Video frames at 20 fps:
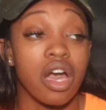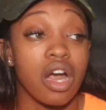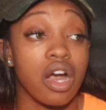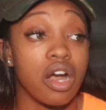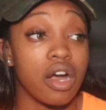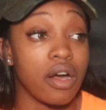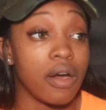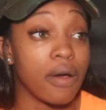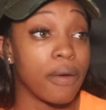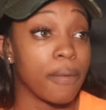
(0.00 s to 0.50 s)

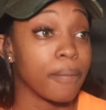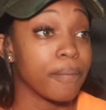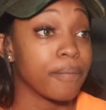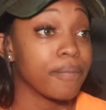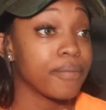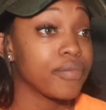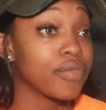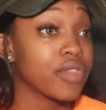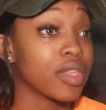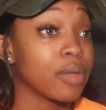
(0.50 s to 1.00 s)

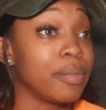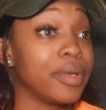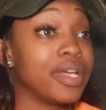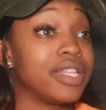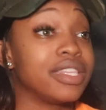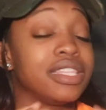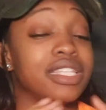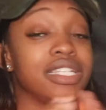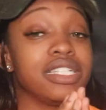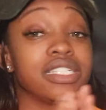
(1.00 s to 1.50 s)

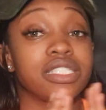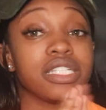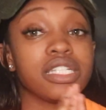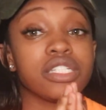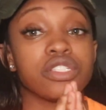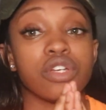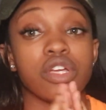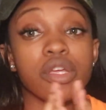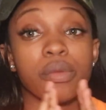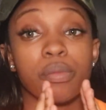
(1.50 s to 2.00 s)
But these
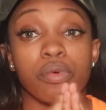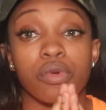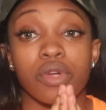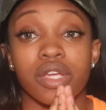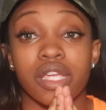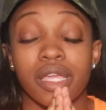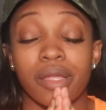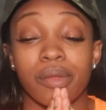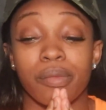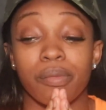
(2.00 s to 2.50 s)
things are
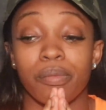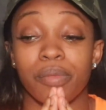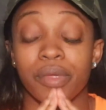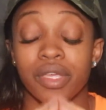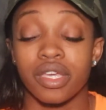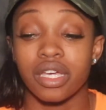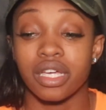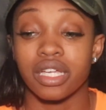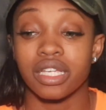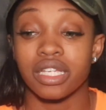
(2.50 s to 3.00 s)
important
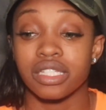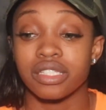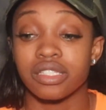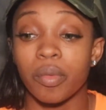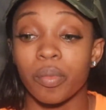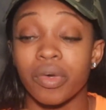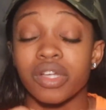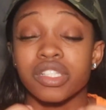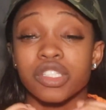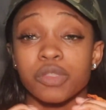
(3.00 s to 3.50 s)
because,
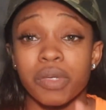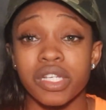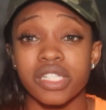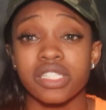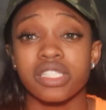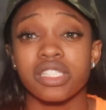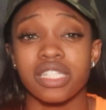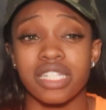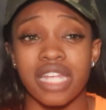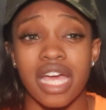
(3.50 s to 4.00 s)

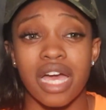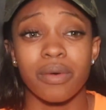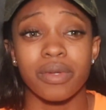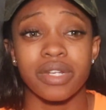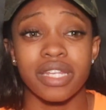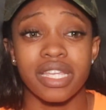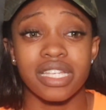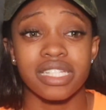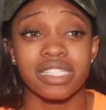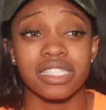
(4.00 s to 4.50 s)
especially
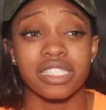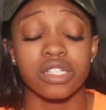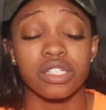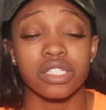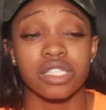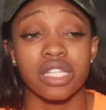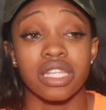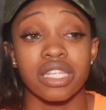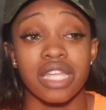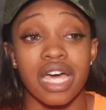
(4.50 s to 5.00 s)
nowadays,
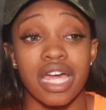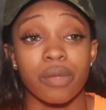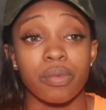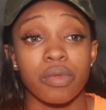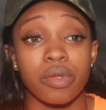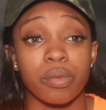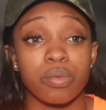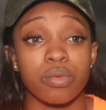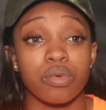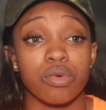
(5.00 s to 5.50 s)
there's a lot of
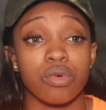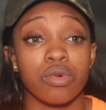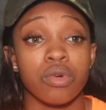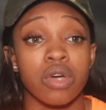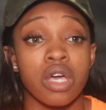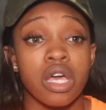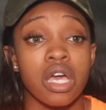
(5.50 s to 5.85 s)
people,